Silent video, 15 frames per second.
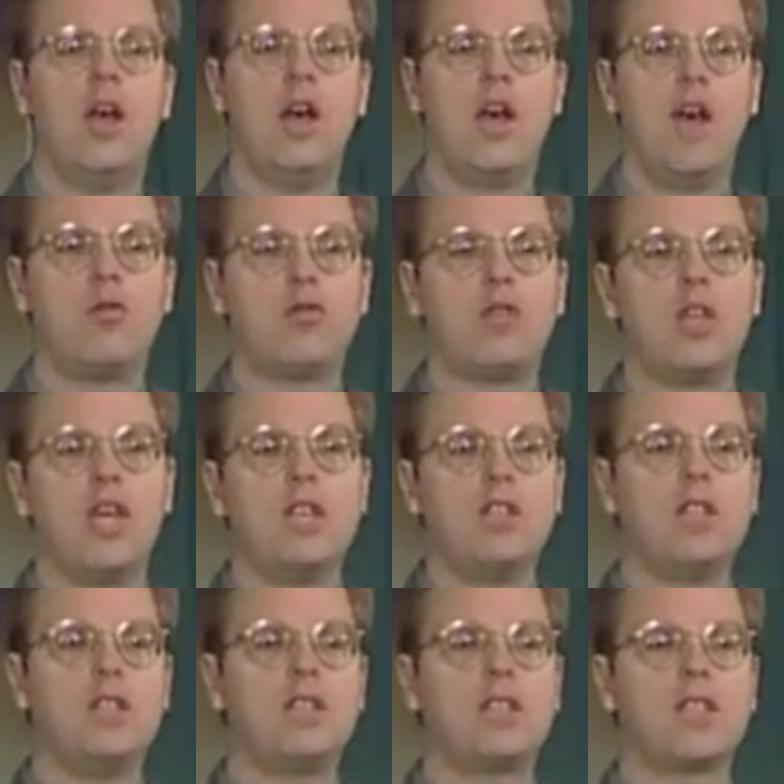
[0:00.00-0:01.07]
after the
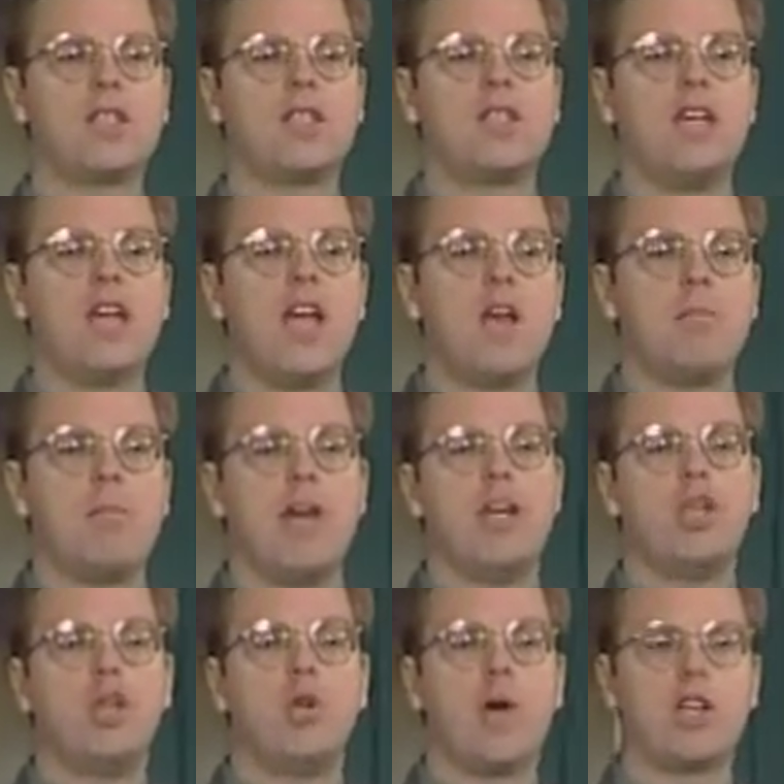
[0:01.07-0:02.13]
1868
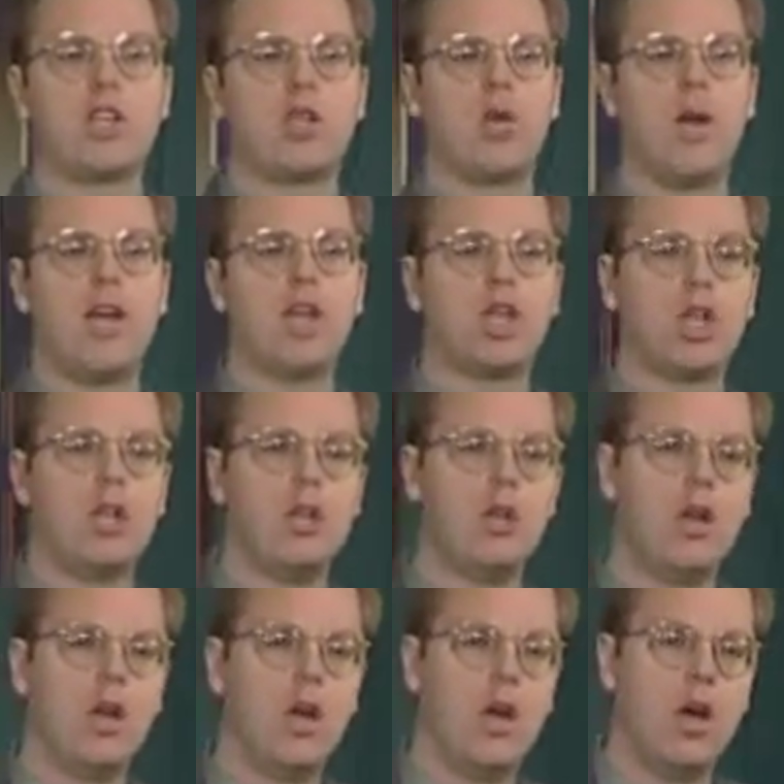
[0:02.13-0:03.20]
Meiji Restoration,
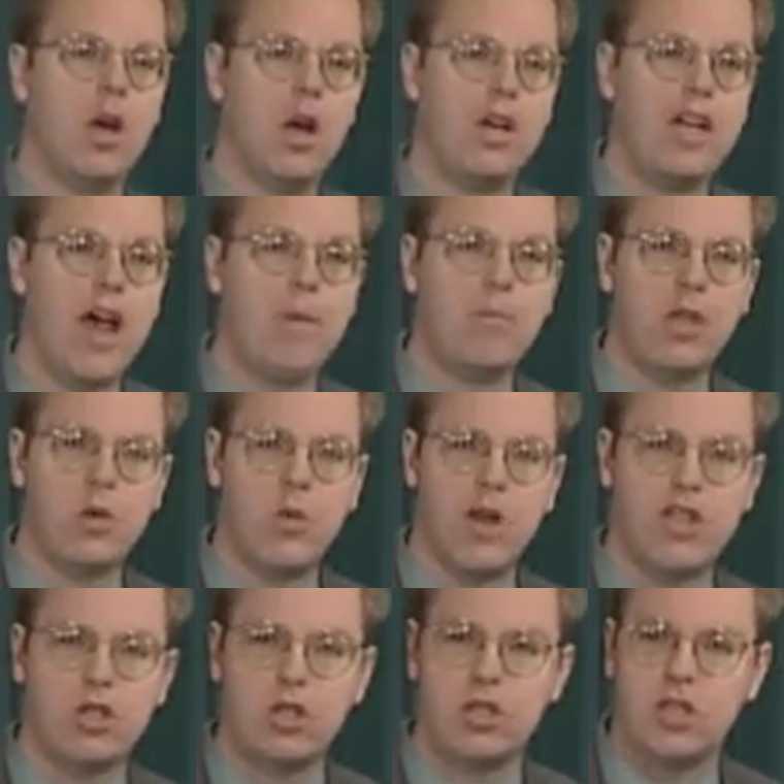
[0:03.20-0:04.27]
adapting
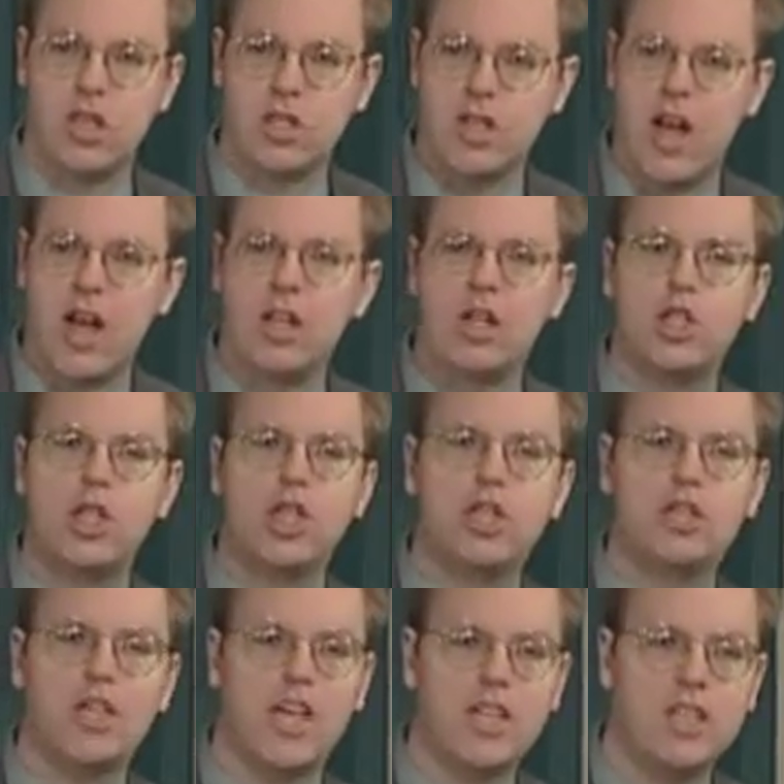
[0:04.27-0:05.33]
Western technology,
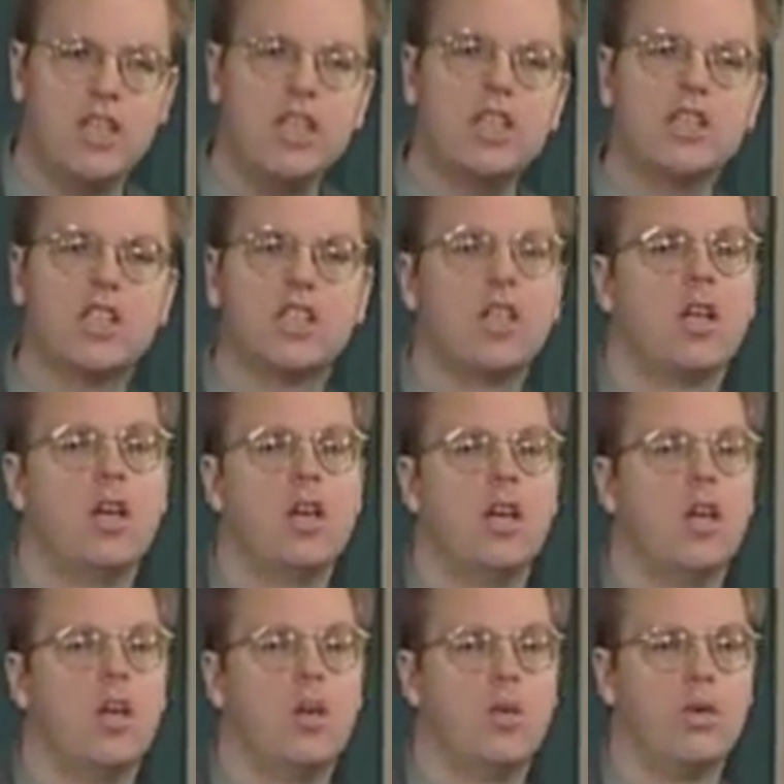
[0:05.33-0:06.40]
techniques
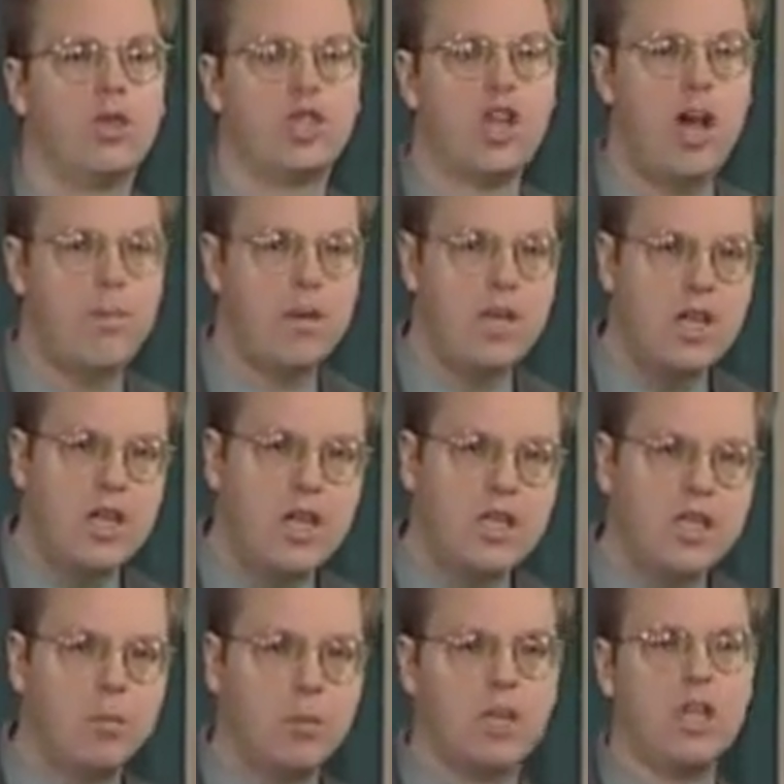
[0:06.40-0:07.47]
with
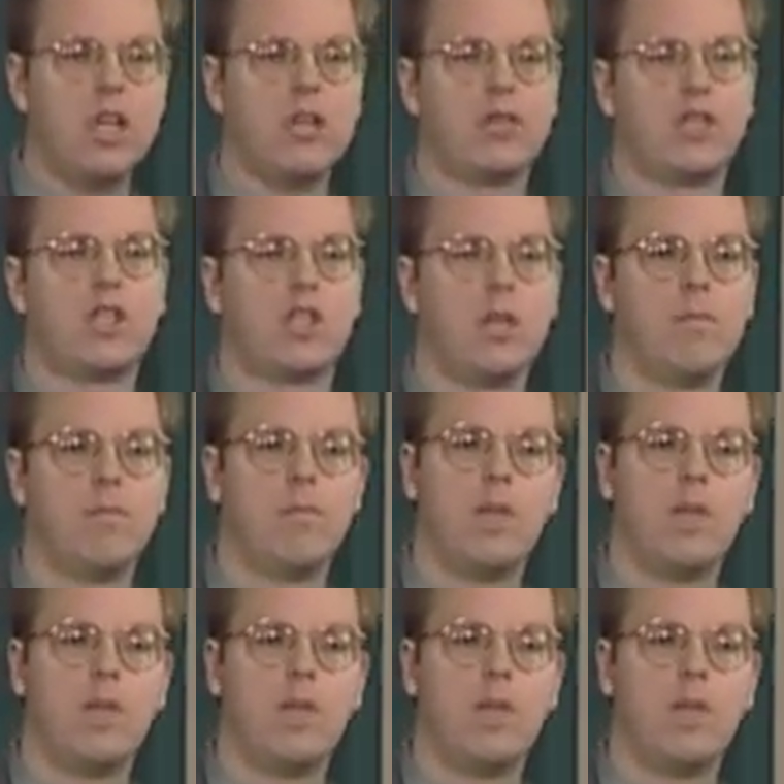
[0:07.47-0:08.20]
Japanese beliefs.